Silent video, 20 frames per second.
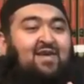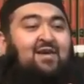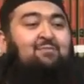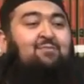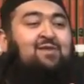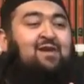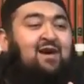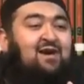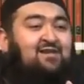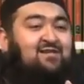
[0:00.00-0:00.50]
like
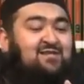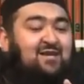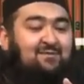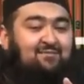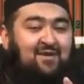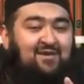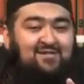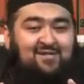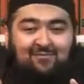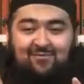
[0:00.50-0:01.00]
Ibn
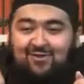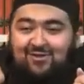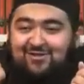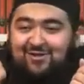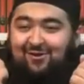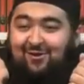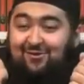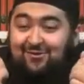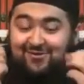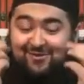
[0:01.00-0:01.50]
Hazm and some of the
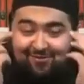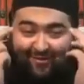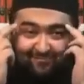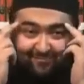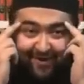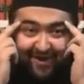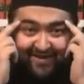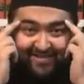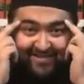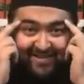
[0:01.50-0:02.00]
scholars of the
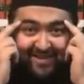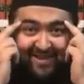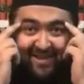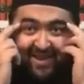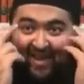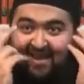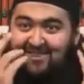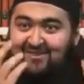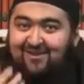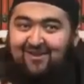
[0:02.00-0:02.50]
past,
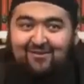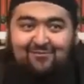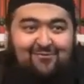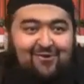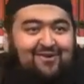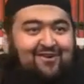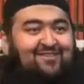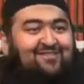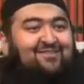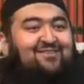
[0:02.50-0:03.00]
and they're like,
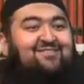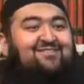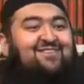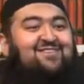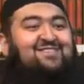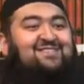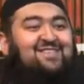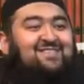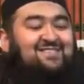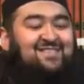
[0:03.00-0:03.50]
what on earth
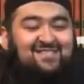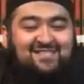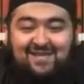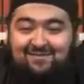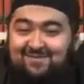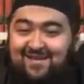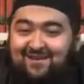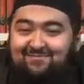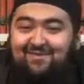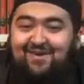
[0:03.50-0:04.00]
is this? It
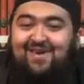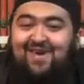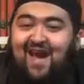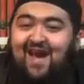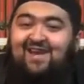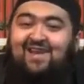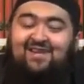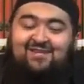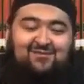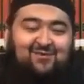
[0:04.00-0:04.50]
seems like
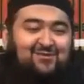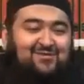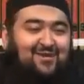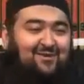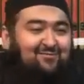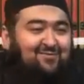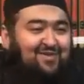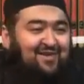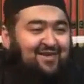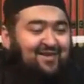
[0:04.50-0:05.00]
mechanics or
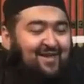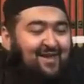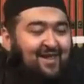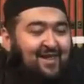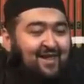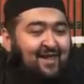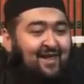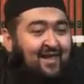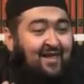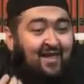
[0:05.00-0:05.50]
something.
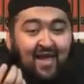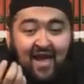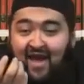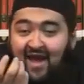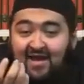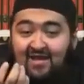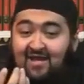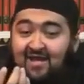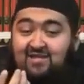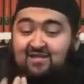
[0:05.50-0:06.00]

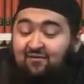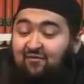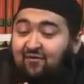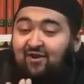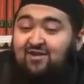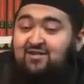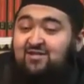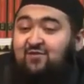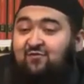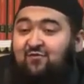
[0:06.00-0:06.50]
It's
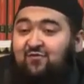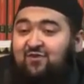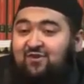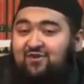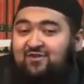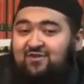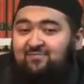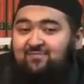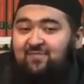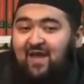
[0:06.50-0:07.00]
very
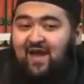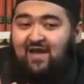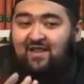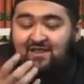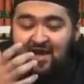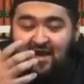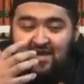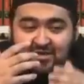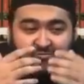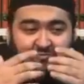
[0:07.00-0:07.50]
difficult,
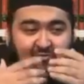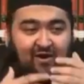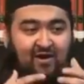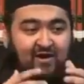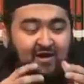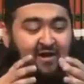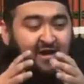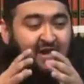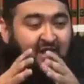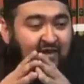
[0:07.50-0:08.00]
and that's
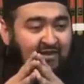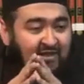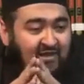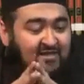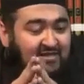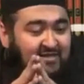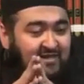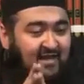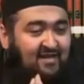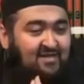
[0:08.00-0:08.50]
why
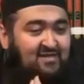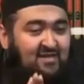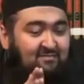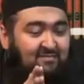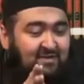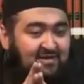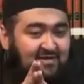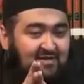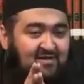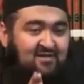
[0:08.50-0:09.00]
this needs to
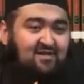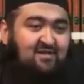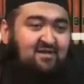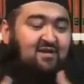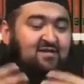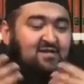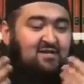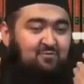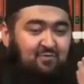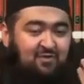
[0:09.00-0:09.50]
be
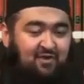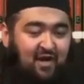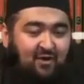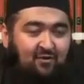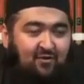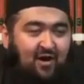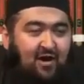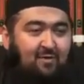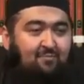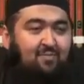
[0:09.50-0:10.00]
discussed with
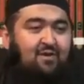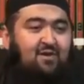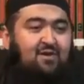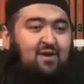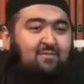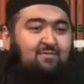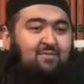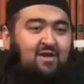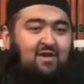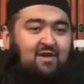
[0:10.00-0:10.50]
our
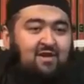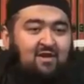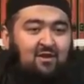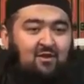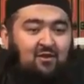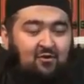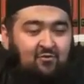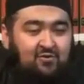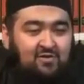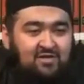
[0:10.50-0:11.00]
up-and-coming,
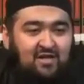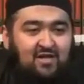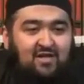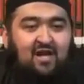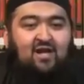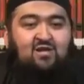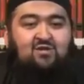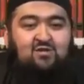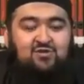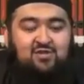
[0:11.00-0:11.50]

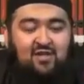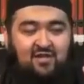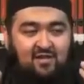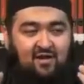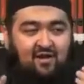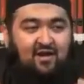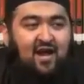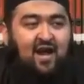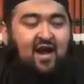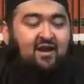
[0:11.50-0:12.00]
teenagers and
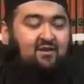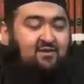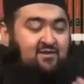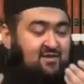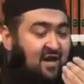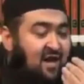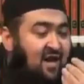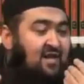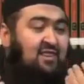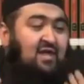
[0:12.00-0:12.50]
young
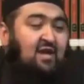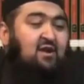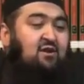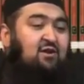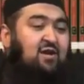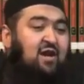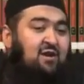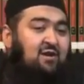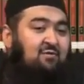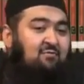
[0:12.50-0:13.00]
adults that are
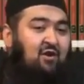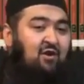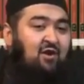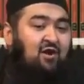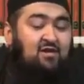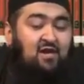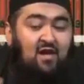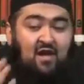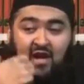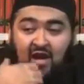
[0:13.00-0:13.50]
getting
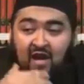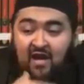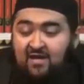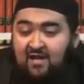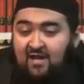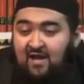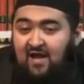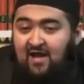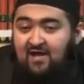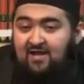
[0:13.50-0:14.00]
married in
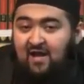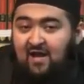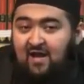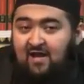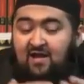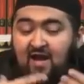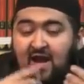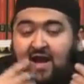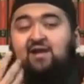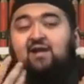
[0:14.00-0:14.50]
a
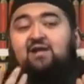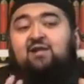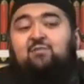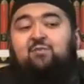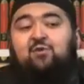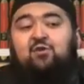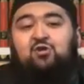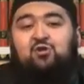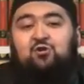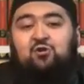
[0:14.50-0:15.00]
halal and in a
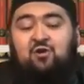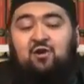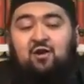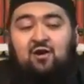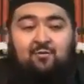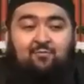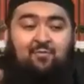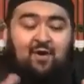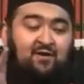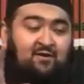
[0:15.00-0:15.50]

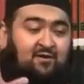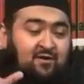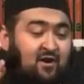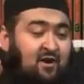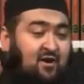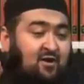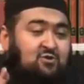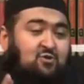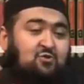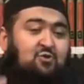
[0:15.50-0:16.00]
mature manner.
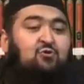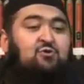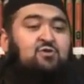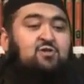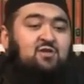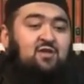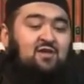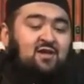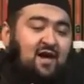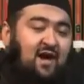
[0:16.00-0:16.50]
So
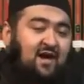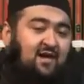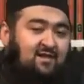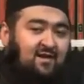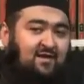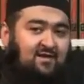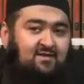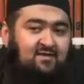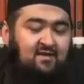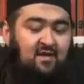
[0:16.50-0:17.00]
those are the
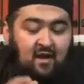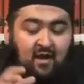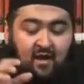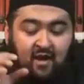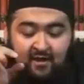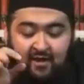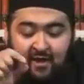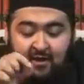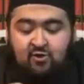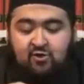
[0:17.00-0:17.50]
guidelines.
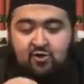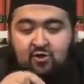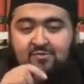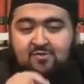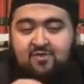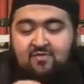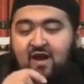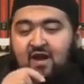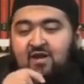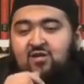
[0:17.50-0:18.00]
Now, in
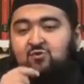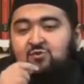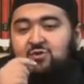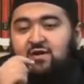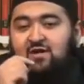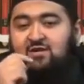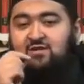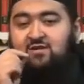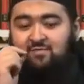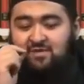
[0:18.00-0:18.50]
terms of actual
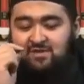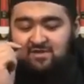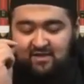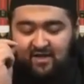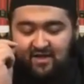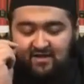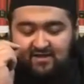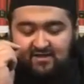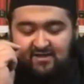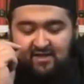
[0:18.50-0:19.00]

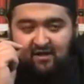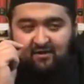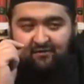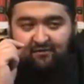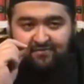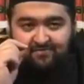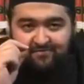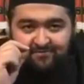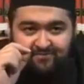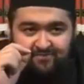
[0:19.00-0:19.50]
intimacy
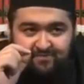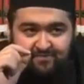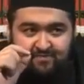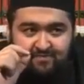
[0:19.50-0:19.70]
itself,